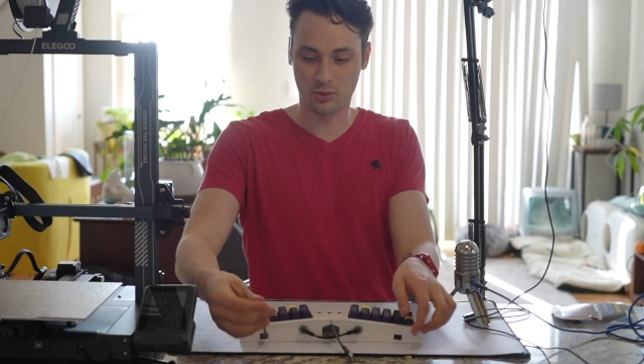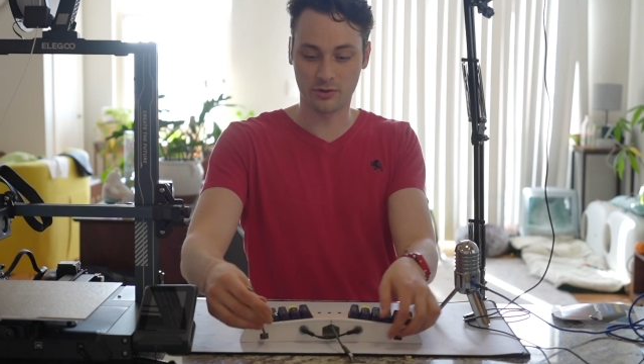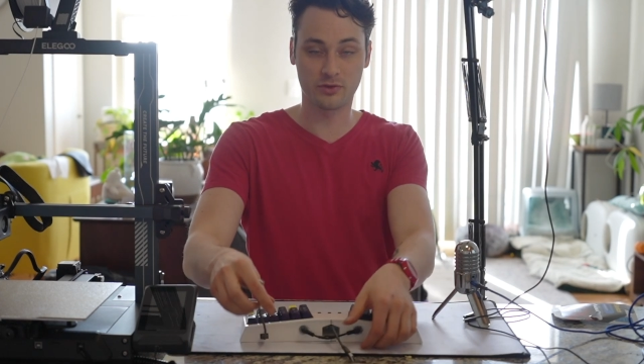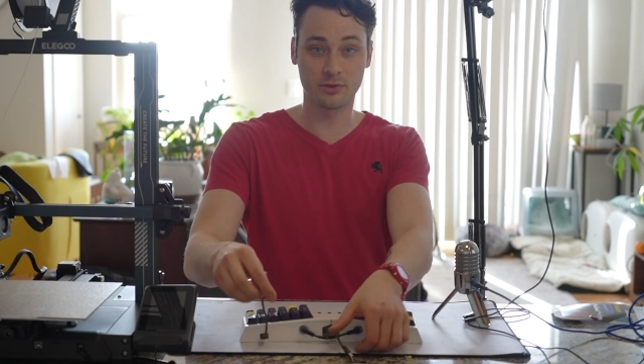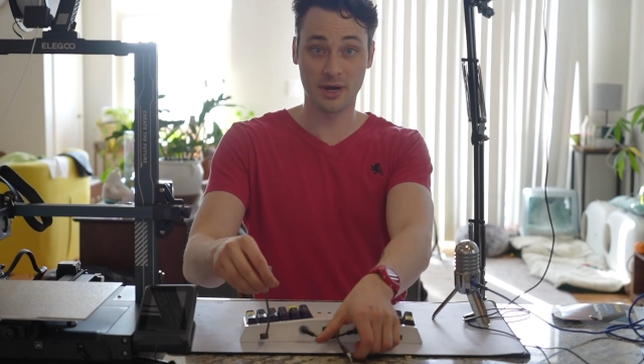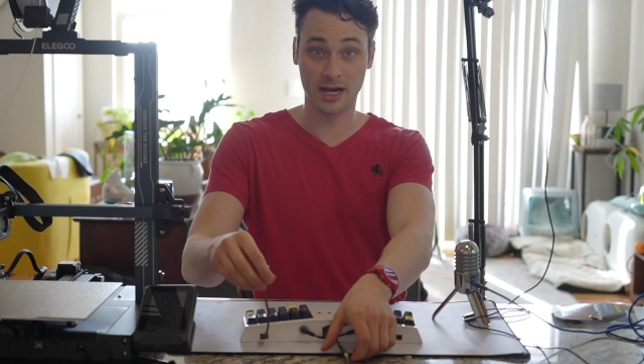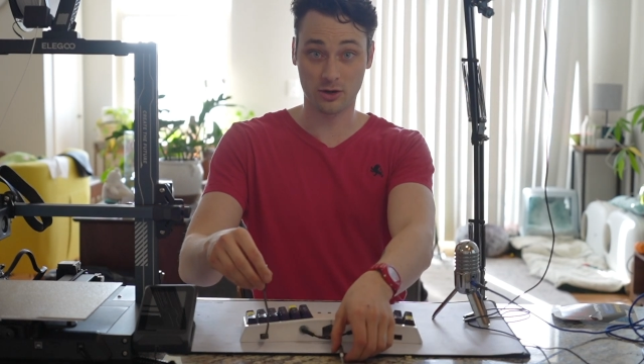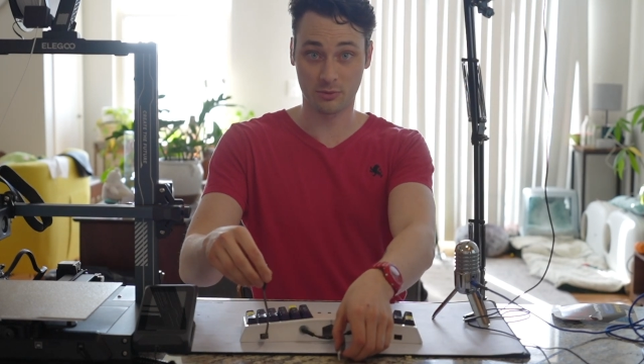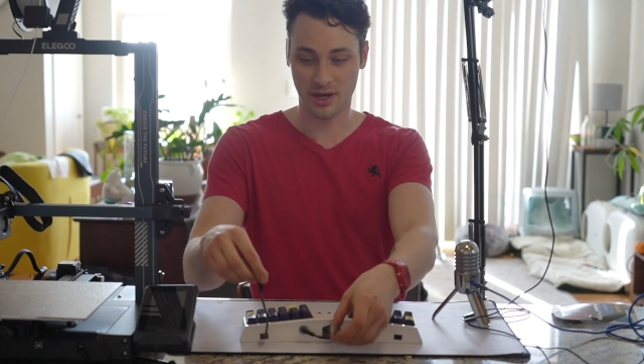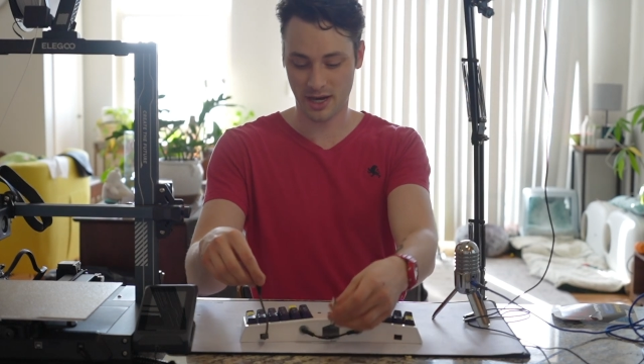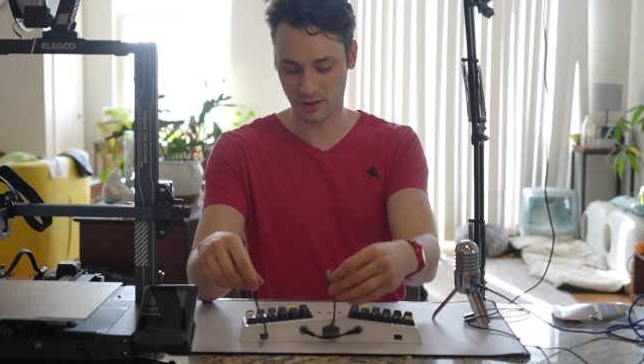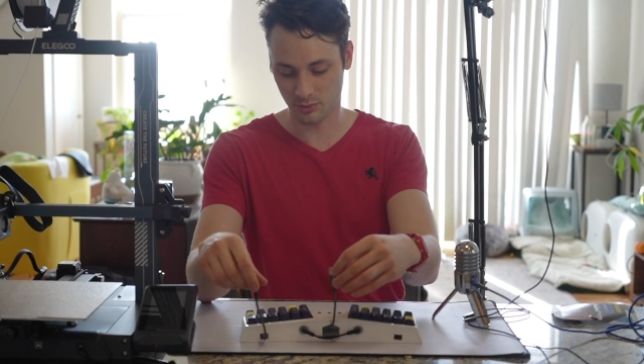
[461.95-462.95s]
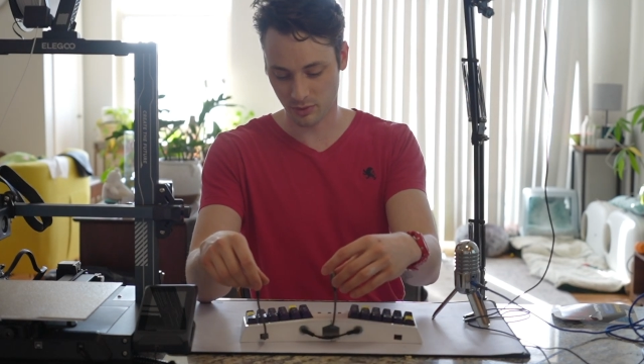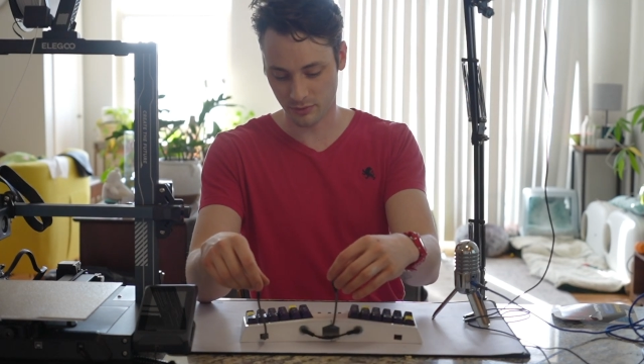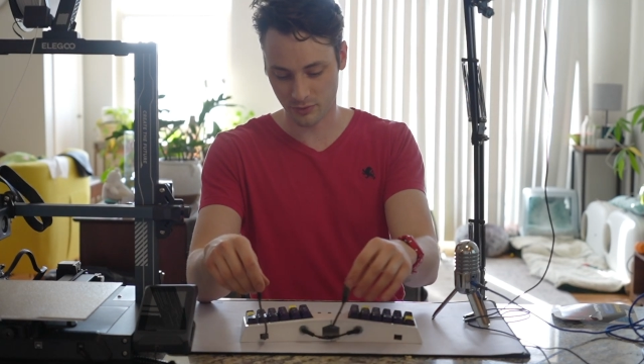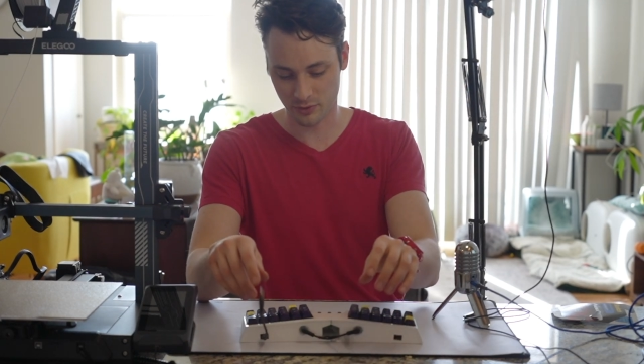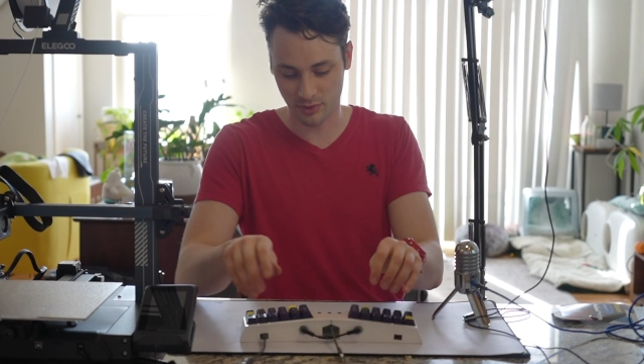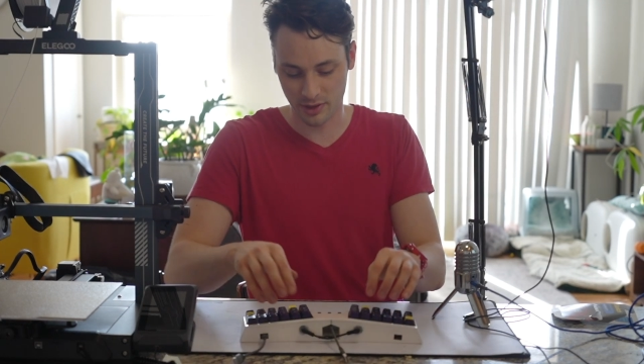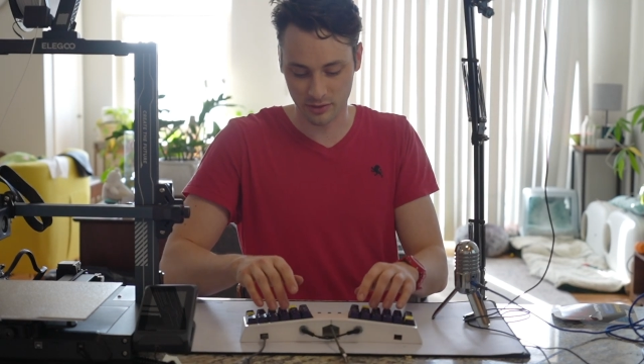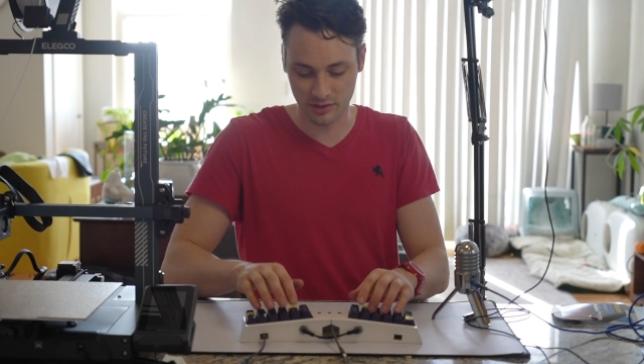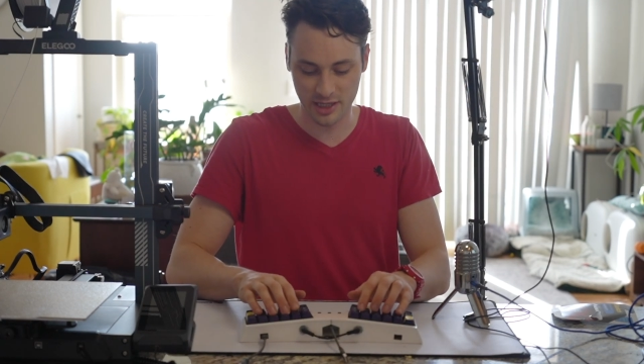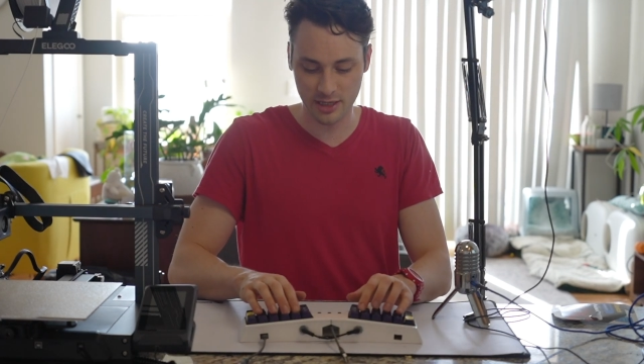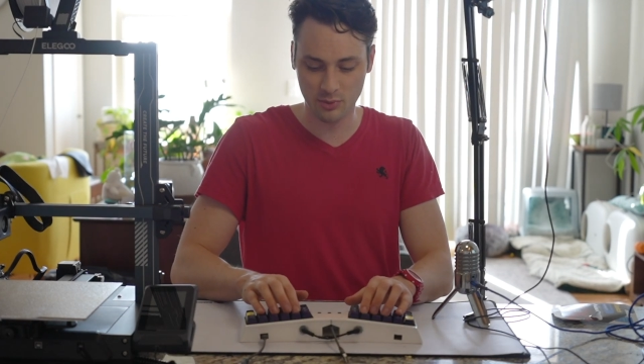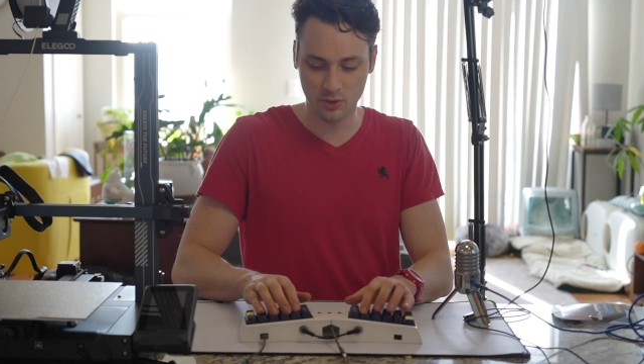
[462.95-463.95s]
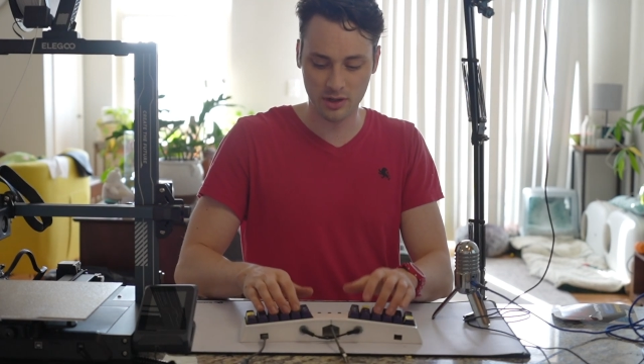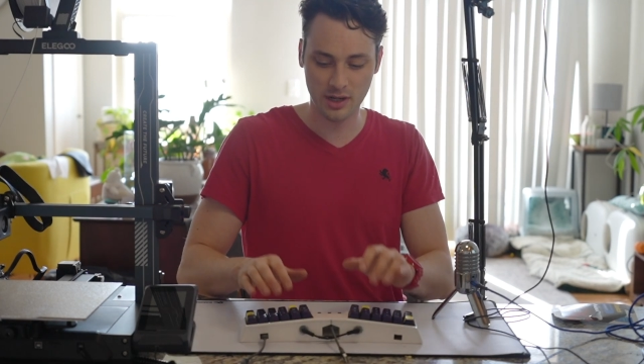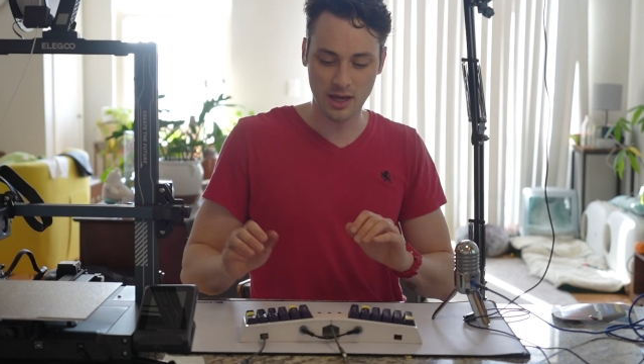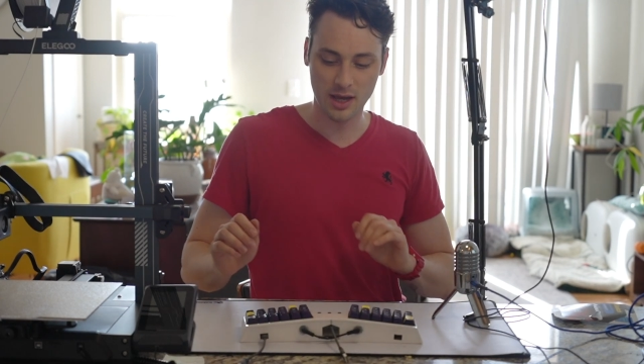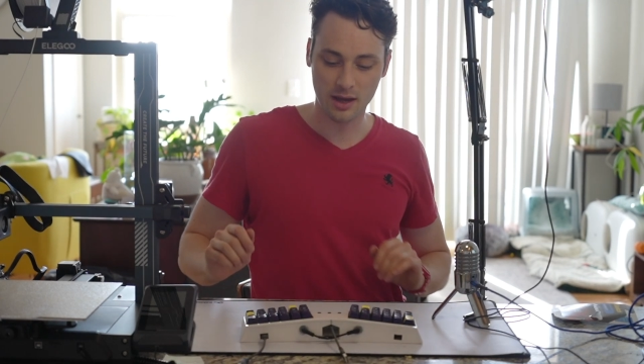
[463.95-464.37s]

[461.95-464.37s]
one for the macro pad and one for the regular keyboard.